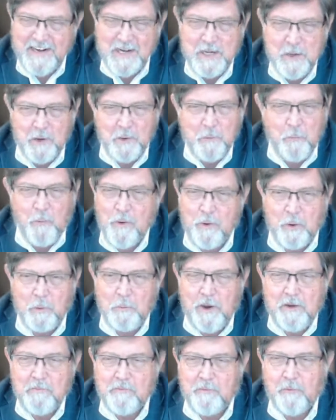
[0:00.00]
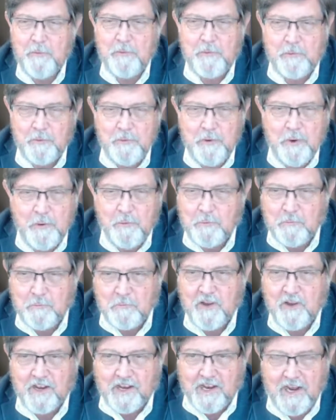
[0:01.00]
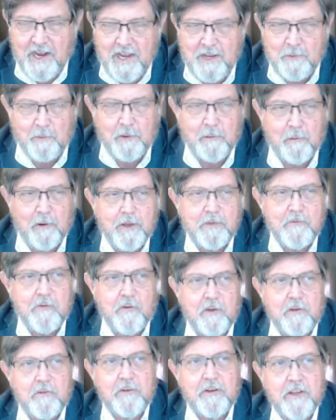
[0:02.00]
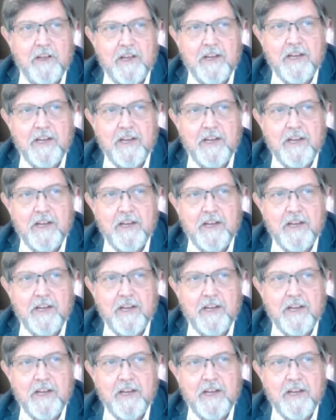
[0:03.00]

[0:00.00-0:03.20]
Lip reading: I worked in my first 2 years in psychiatry residency.